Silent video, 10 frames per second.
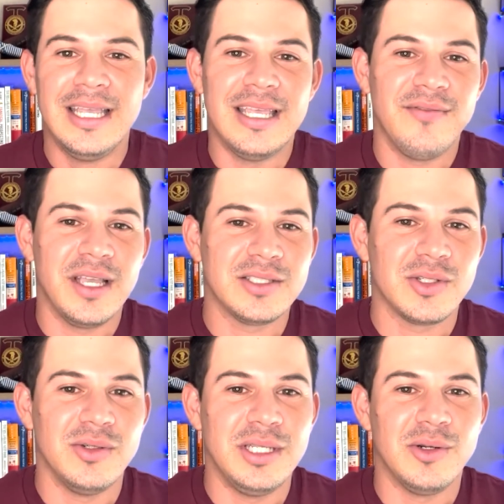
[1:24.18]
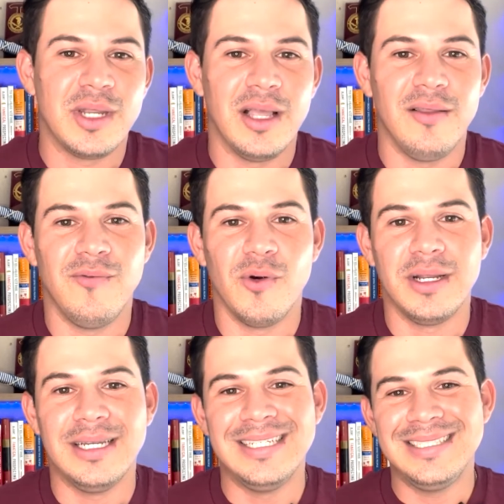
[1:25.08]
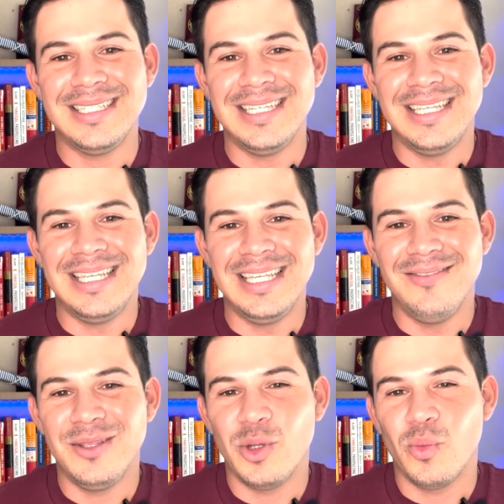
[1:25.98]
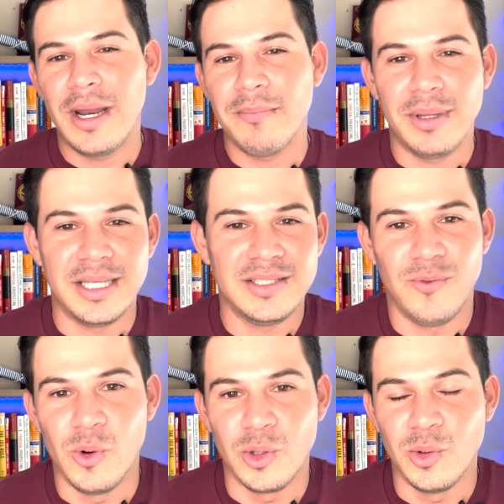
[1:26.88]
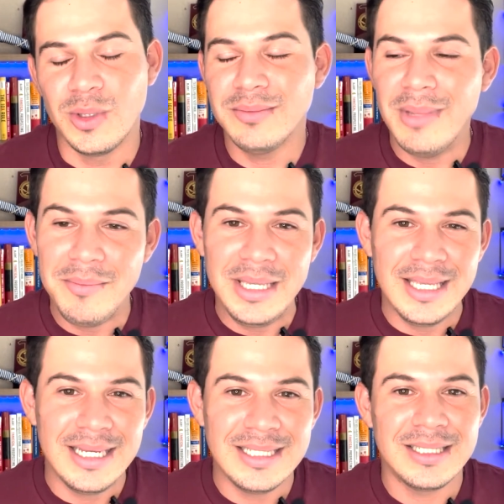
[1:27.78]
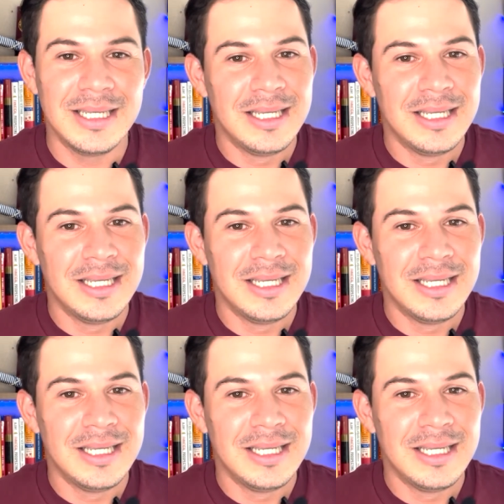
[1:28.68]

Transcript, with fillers: if Escondido, California is even the right place for you. Because maybe it is,